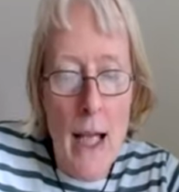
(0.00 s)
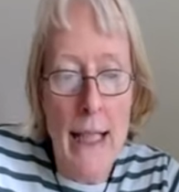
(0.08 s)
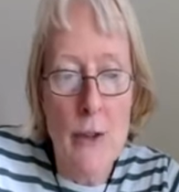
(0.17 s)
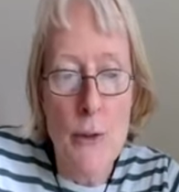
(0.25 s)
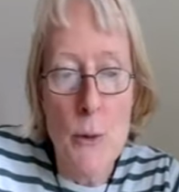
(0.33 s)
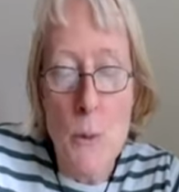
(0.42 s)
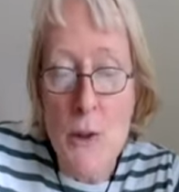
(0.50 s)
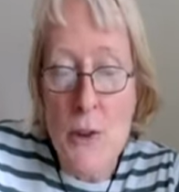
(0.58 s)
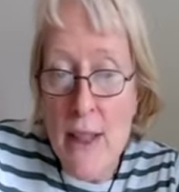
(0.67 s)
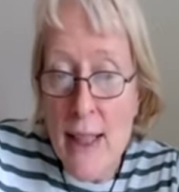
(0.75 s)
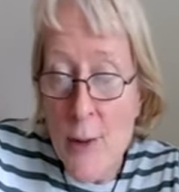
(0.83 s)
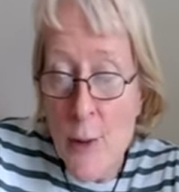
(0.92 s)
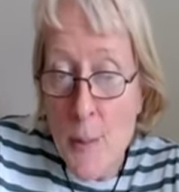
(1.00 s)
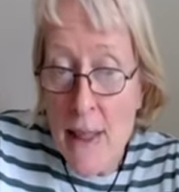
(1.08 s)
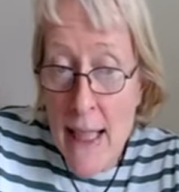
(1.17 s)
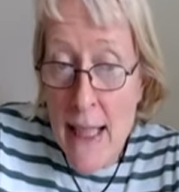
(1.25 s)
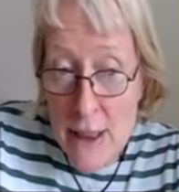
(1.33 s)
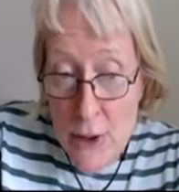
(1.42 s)
And if you want an
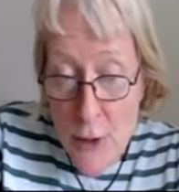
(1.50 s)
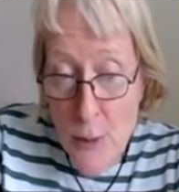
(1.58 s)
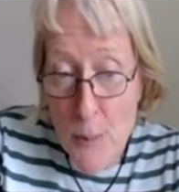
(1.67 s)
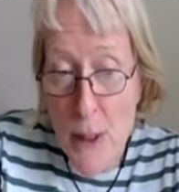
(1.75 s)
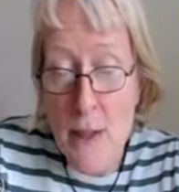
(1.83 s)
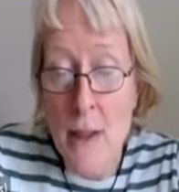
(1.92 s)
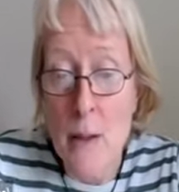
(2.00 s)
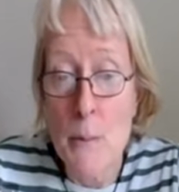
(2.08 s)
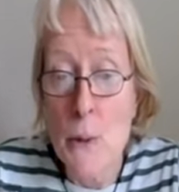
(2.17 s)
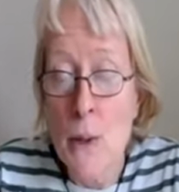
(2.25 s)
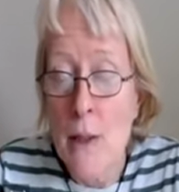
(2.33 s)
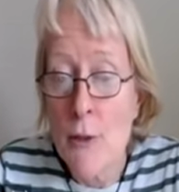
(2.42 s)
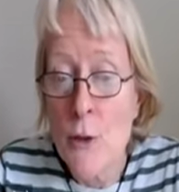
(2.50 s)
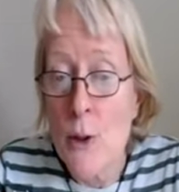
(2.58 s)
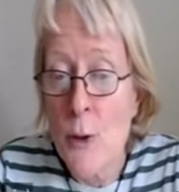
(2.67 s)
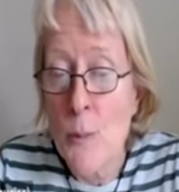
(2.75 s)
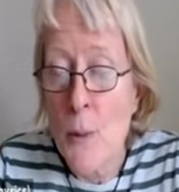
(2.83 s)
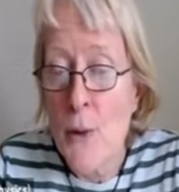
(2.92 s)
exponential speed up, you have to
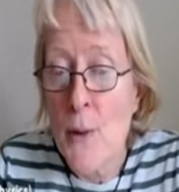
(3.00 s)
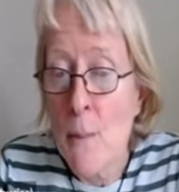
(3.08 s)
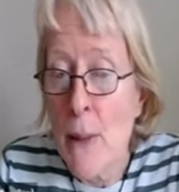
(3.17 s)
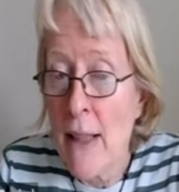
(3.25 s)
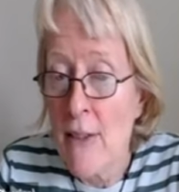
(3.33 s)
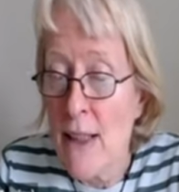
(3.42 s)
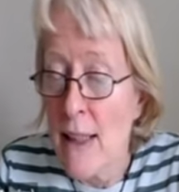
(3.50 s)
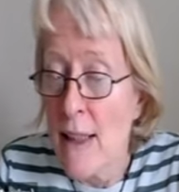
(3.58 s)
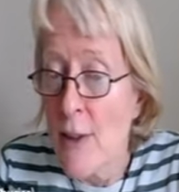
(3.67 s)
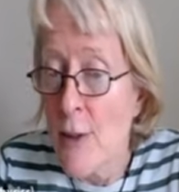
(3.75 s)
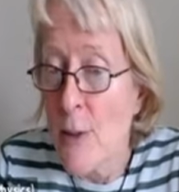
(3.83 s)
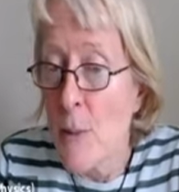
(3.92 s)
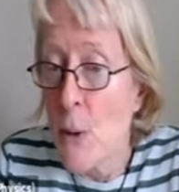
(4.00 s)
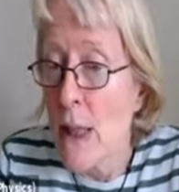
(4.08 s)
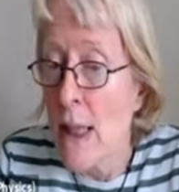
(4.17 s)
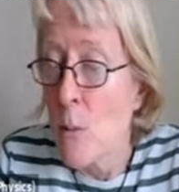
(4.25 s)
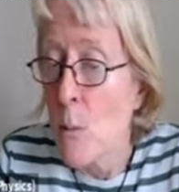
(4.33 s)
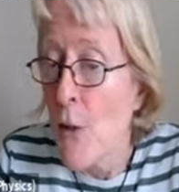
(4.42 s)
exploit the parallelism you
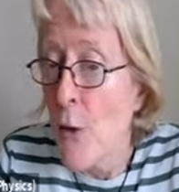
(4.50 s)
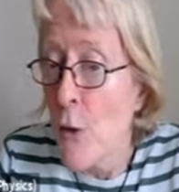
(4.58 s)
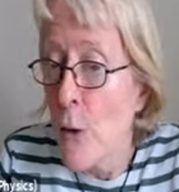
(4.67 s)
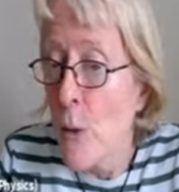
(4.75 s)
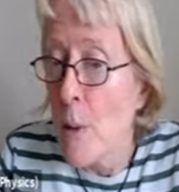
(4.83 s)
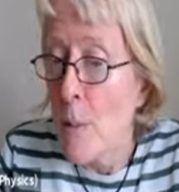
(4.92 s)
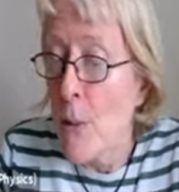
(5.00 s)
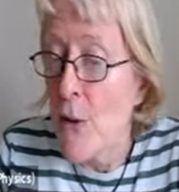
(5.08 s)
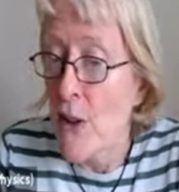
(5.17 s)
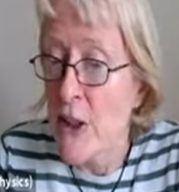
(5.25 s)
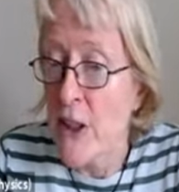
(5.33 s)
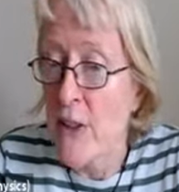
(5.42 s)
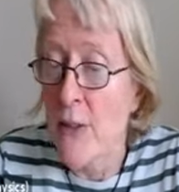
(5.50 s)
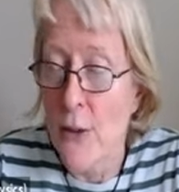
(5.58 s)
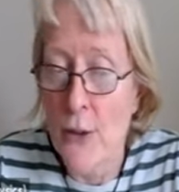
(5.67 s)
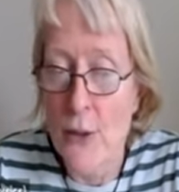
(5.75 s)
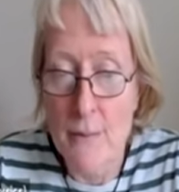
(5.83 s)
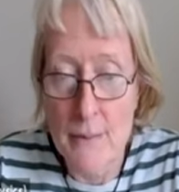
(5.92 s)
get with the
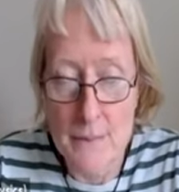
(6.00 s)
superpositions.